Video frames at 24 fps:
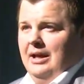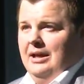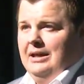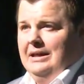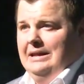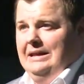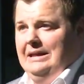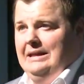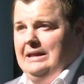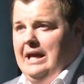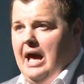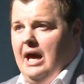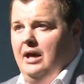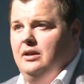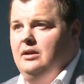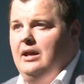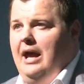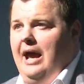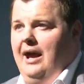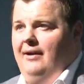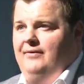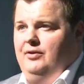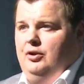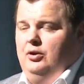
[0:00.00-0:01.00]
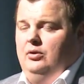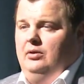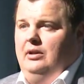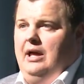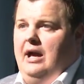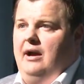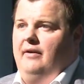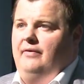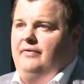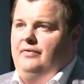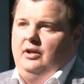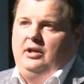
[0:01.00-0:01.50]
Yet, have you
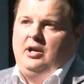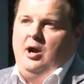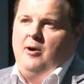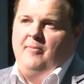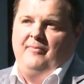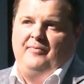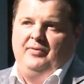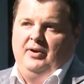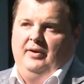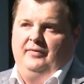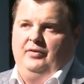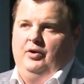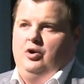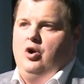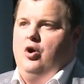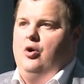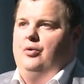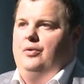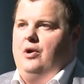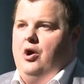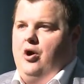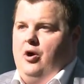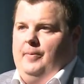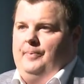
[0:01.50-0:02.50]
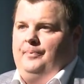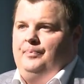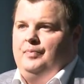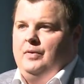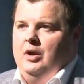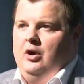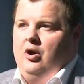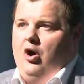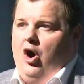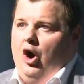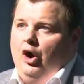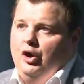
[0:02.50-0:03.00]
left the comfort of your own home?
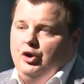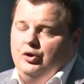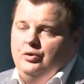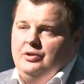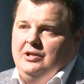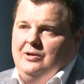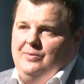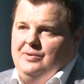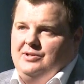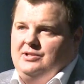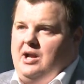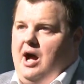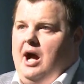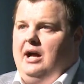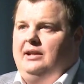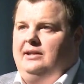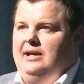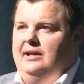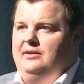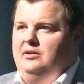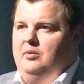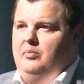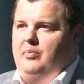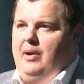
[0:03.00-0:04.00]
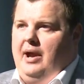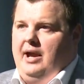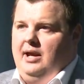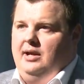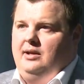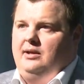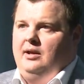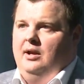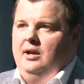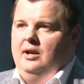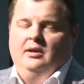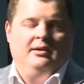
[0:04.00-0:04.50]
All you did was contact the
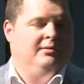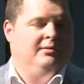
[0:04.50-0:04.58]
bank.